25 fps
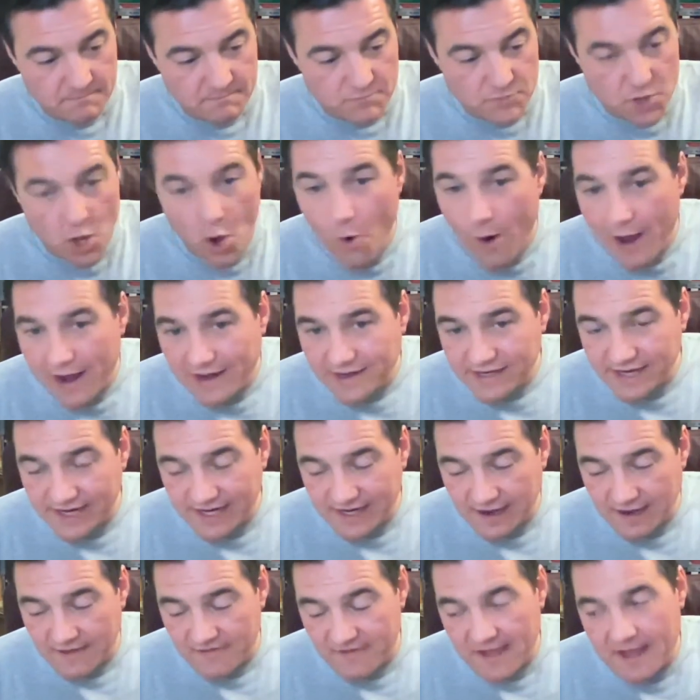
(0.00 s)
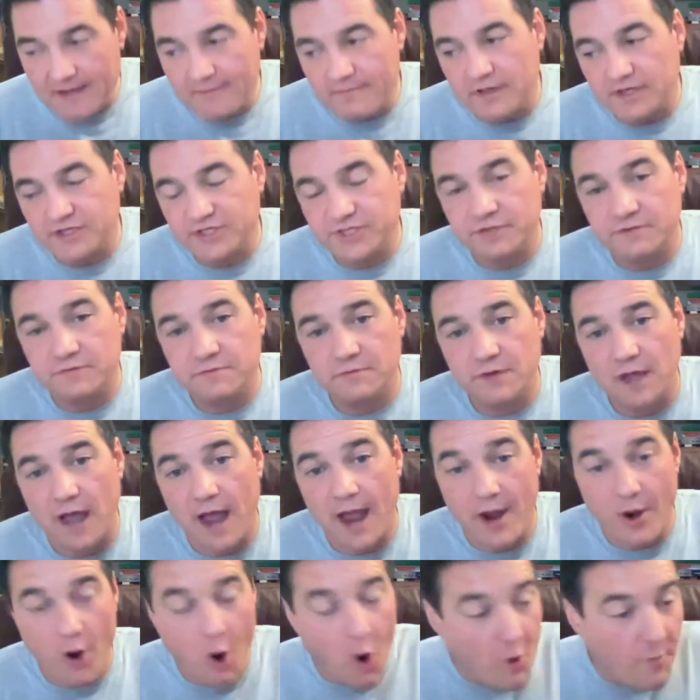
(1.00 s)
No end date on that mission.
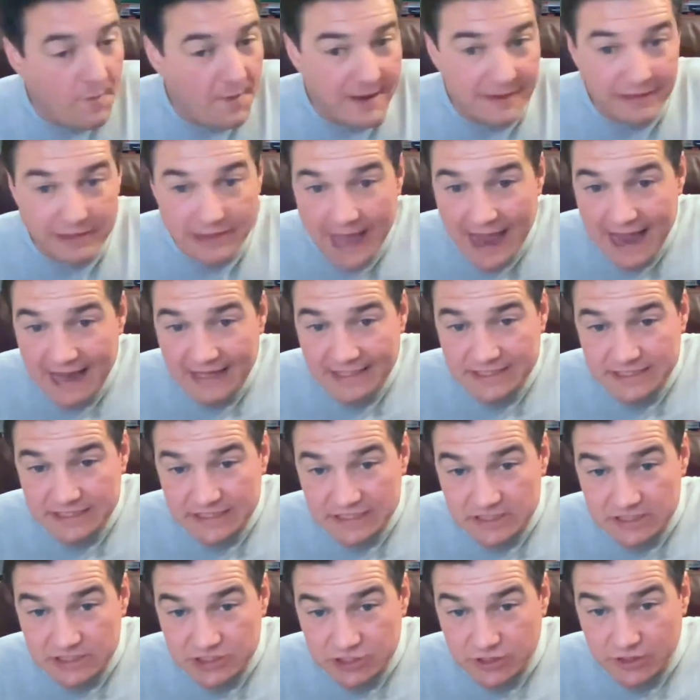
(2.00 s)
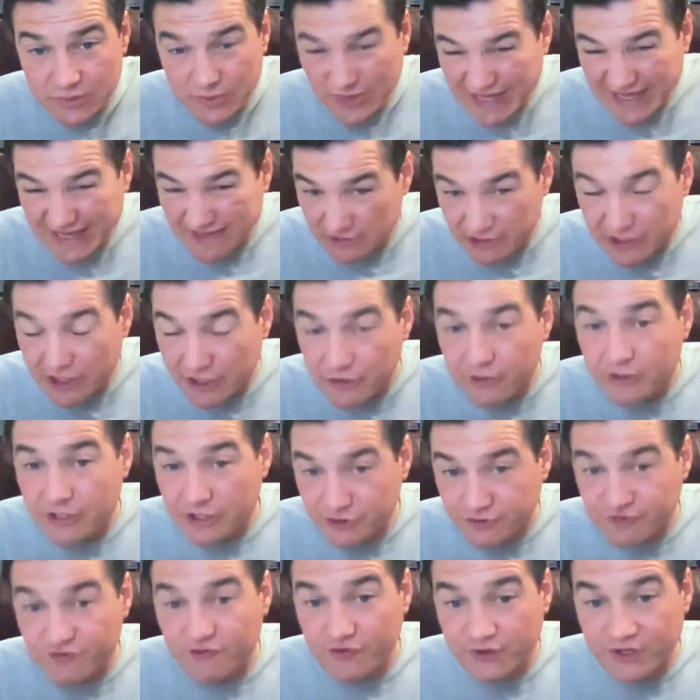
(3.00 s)
I hope it lasts until we literally
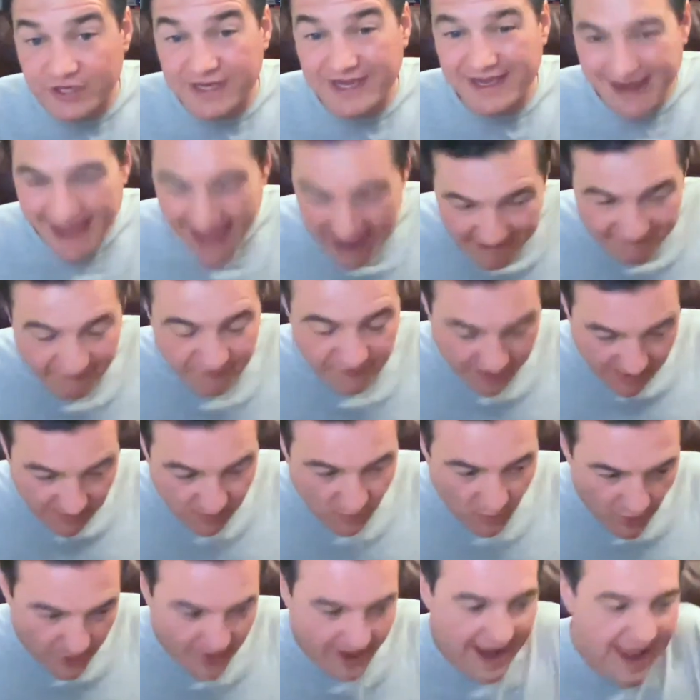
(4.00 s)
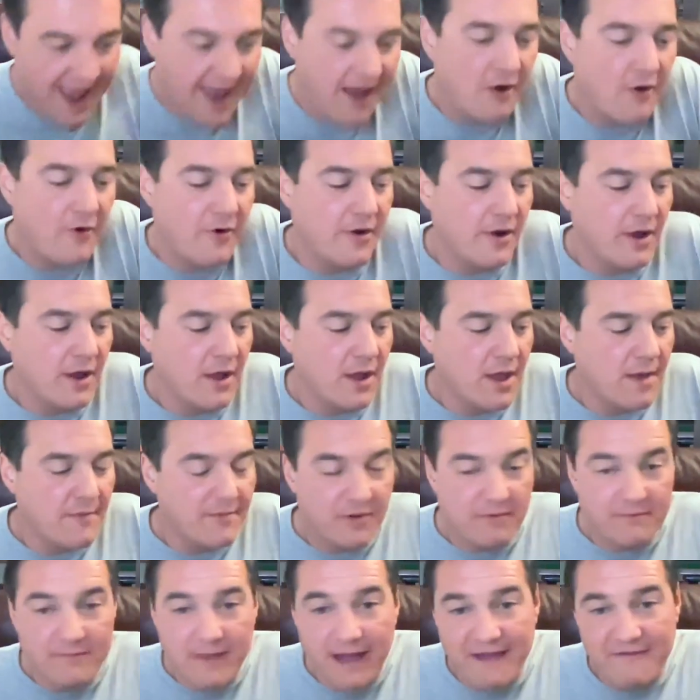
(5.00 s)
truly get everyone out.
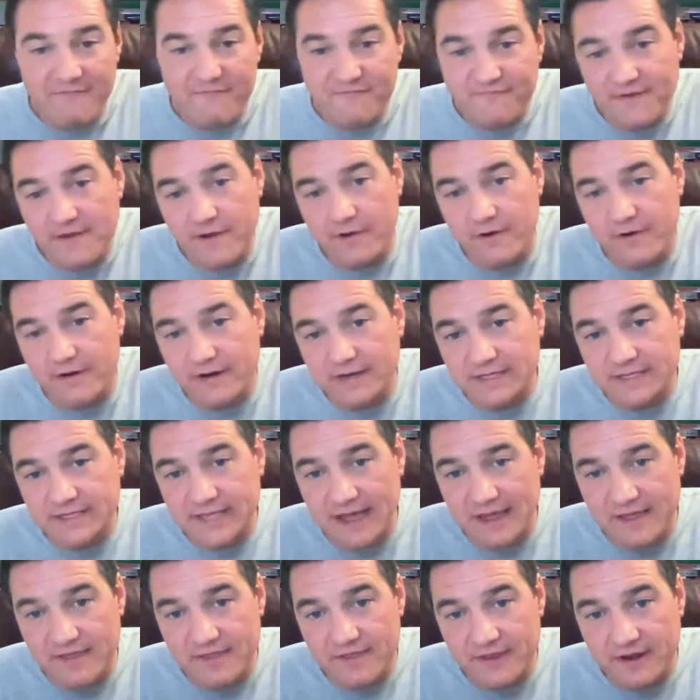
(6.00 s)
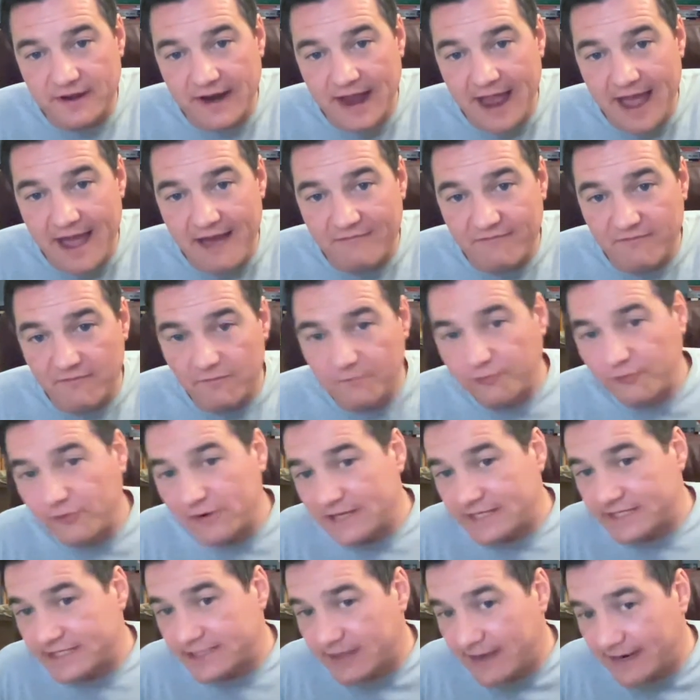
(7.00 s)
But my fear is that they have a
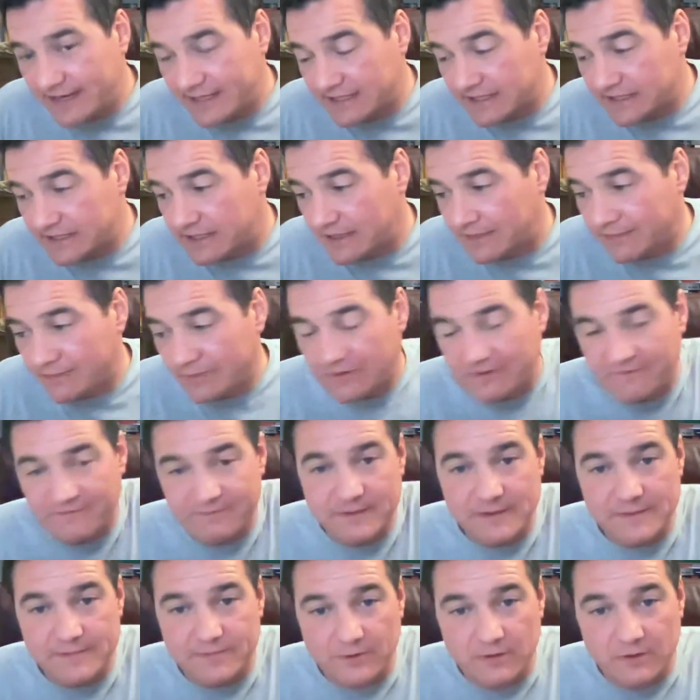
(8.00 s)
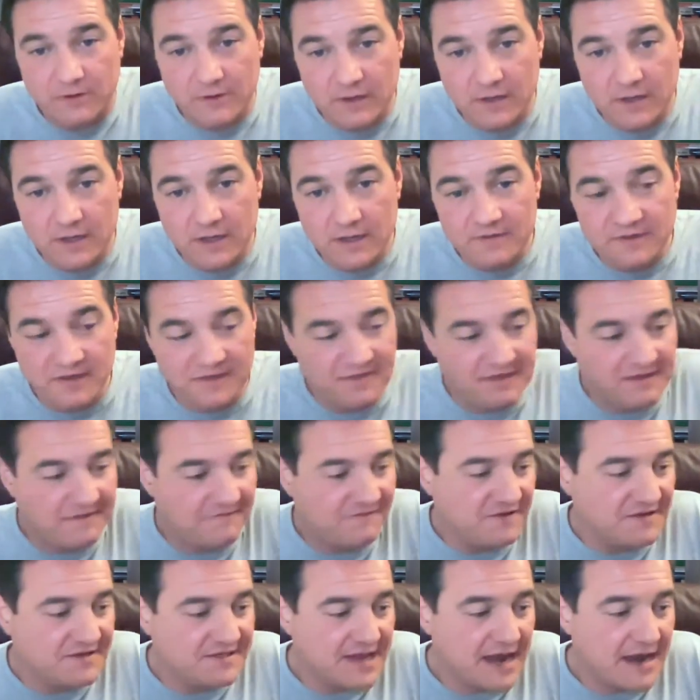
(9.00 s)
pre-selected number of people that they've
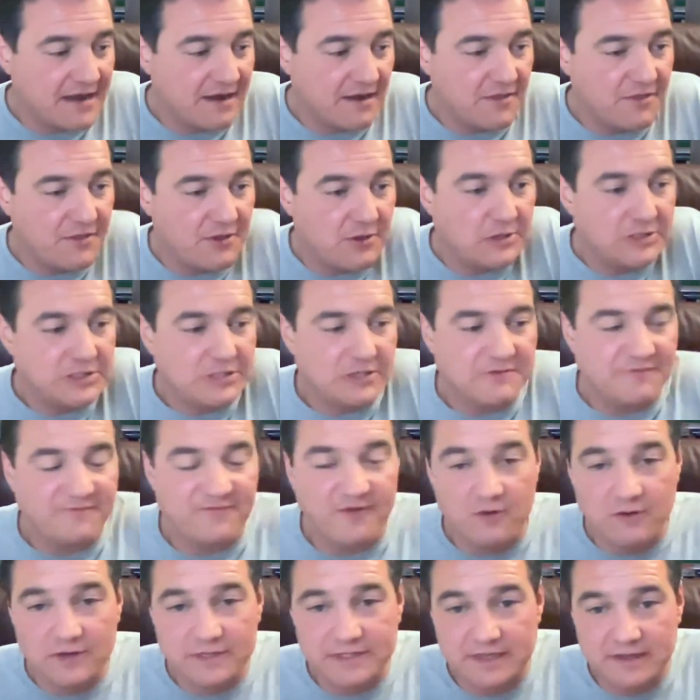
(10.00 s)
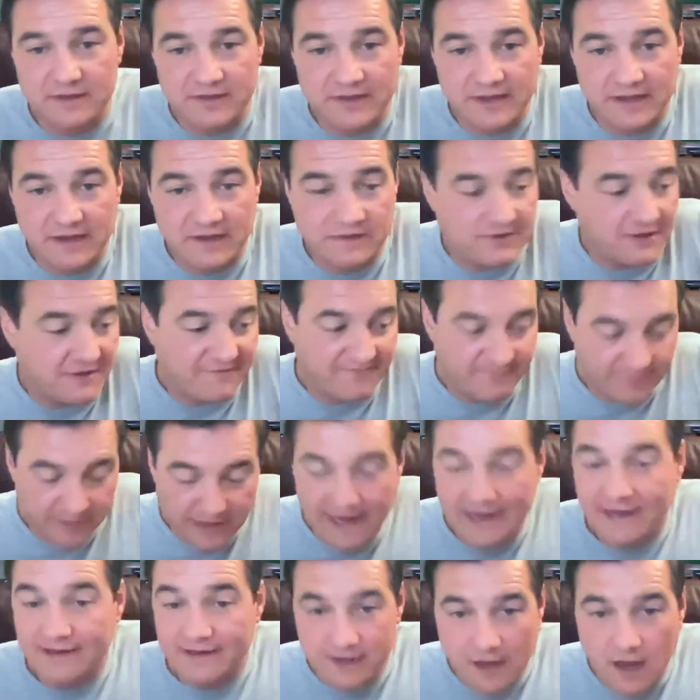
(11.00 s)
decided those are the folks that they've
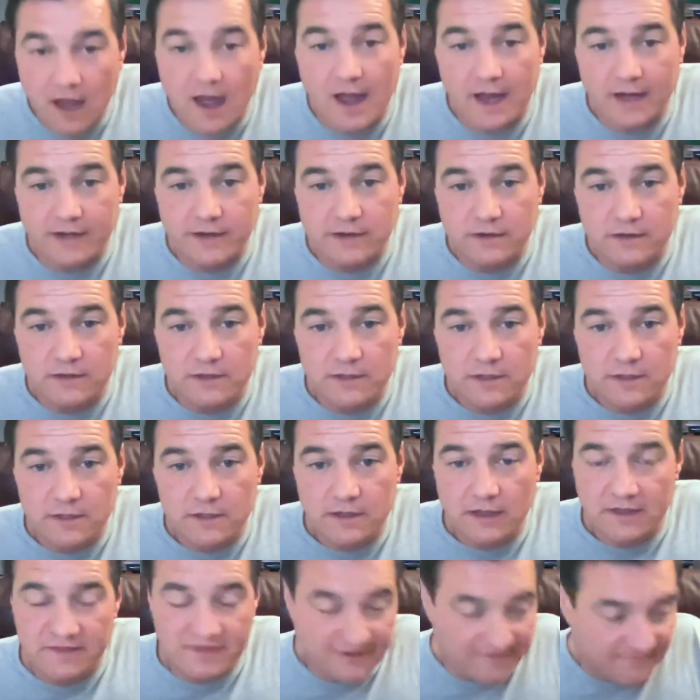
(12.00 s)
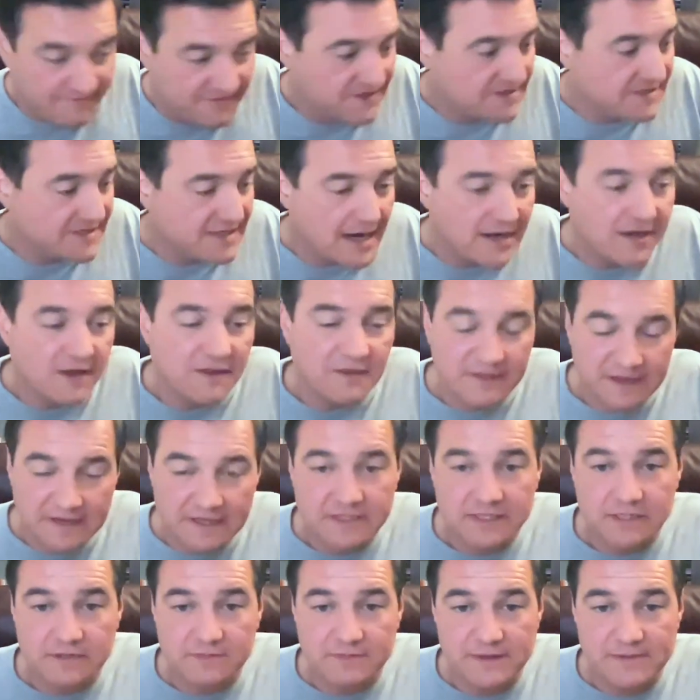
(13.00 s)
played God, and they've decided
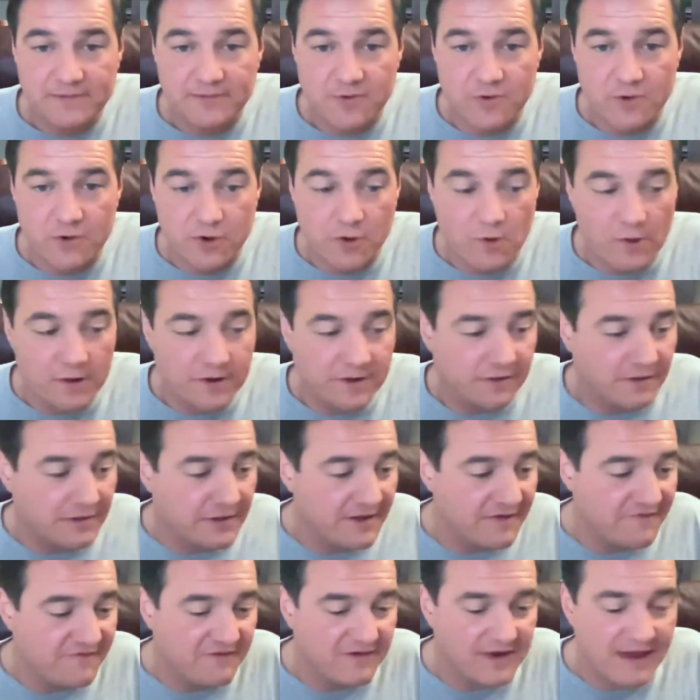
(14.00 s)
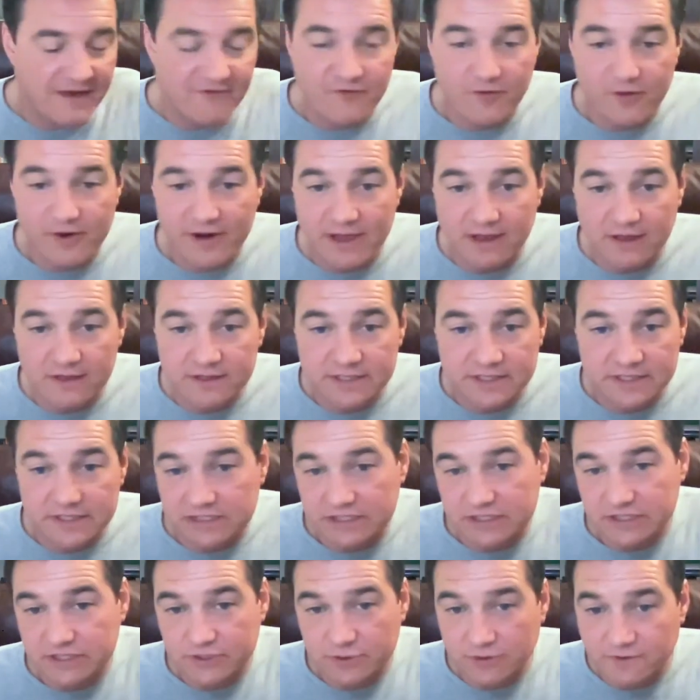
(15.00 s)
these are the people who are going to live, and everyone else is
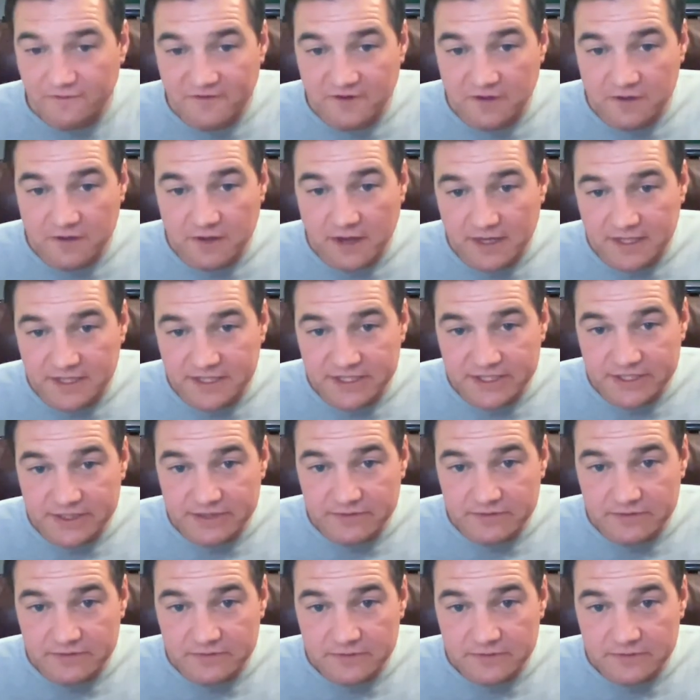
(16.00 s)
just sort of good luck to you.